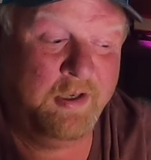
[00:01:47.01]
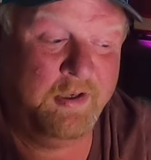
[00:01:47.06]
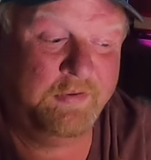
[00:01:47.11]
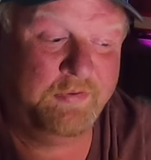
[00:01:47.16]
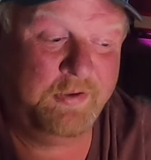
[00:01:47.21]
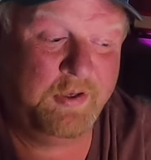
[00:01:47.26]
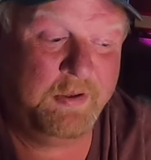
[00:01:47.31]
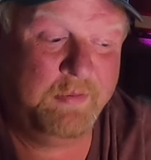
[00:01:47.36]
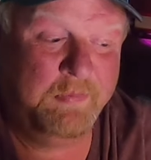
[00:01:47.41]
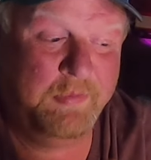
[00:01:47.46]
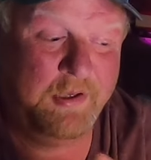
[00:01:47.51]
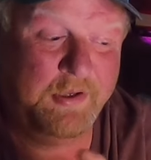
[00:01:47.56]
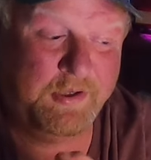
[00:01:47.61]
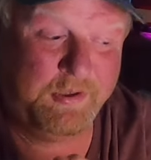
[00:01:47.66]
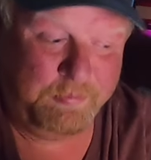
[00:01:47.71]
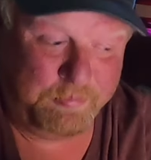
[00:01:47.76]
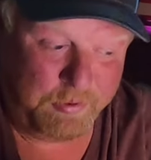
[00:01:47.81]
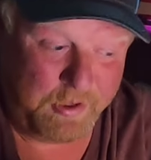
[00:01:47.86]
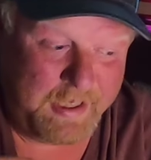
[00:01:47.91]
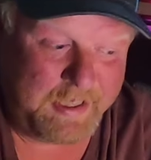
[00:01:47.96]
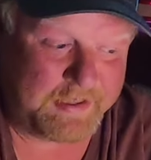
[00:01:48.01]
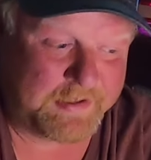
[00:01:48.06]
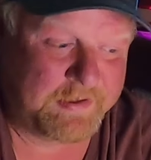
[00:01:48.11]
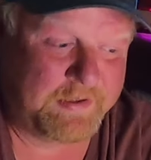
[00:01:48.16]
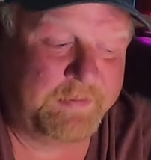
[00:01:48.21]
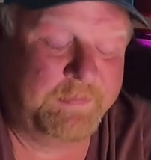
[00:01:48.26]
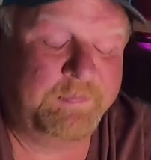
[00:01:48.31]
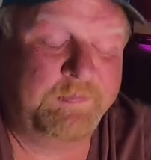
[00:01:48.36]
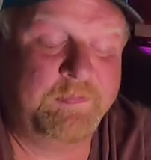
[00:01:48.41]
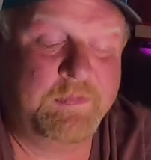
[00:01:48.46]
from the
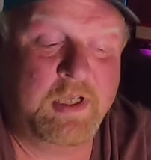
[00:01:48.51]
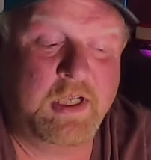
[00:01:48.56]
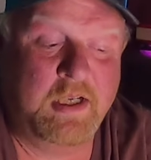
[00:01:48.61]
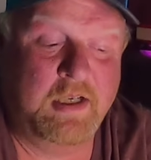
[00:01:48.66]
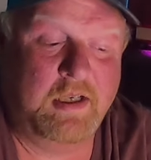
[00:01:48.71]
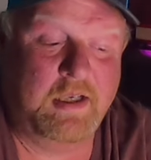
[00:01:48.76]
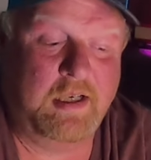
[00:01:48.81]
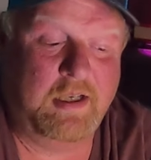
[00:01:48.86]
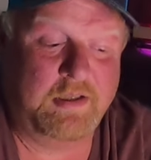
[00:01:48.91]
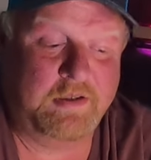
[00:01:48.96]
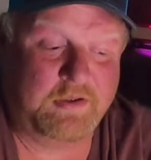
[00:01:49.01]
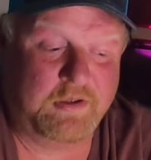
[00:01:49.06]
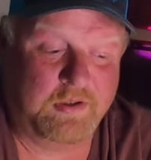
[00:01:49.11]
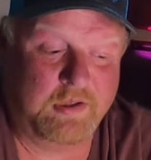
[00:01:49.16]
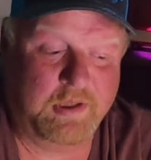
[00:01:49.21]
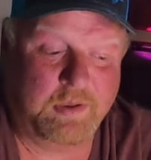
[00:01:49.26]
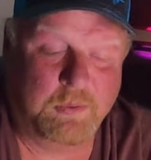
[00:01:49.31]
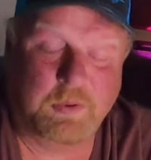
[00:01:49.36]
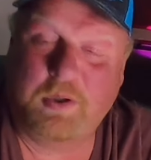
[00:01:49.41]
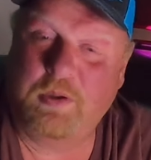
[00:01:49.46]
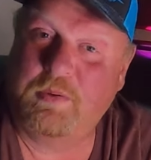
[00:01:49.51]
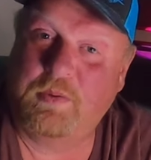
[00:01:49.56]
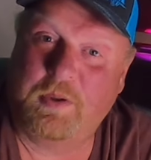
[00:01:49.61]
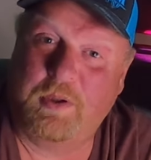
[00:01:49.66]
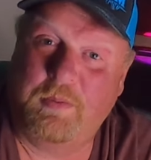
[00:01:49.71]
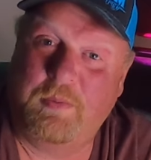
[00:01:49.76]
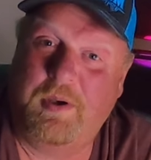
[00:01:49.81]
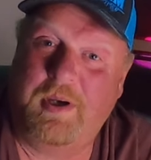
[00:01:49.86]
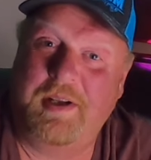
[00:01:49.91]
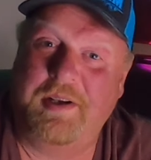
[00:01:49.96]
Brits. During World
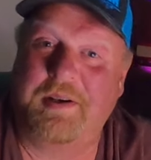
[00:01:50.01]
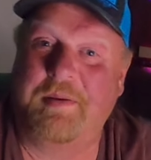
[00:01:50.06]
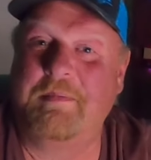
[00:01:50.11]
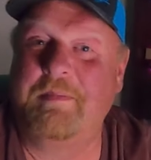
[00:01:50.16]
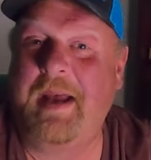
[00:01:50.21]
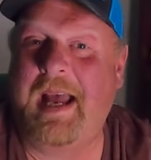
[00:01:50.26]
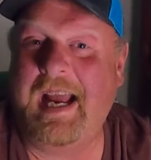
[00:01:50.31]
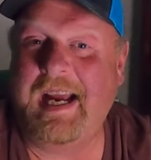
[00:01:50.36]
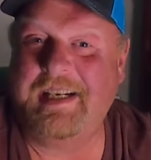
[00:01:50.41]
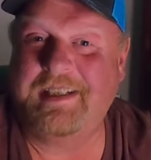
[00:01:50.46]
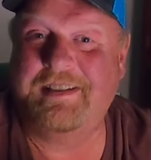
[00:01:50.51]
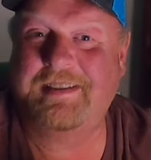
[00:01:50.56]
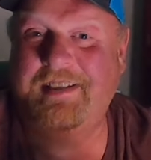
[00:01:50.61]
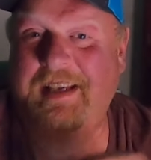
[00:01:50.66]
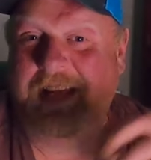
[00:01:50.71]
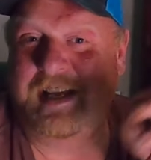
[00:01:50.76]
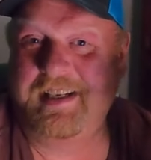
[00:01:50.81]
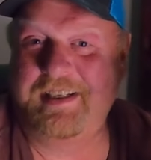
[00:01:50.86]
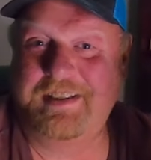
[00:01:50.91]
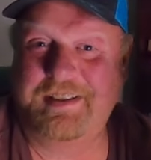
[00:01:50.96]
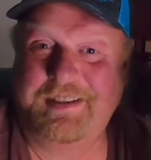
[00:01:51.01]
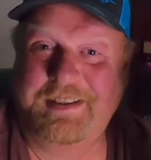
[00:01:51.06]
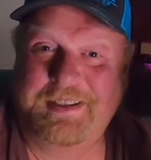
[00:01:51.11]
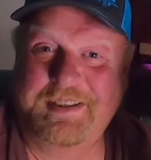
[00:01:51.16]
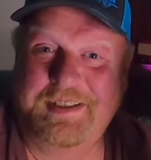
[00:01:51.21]
War I, Mack sent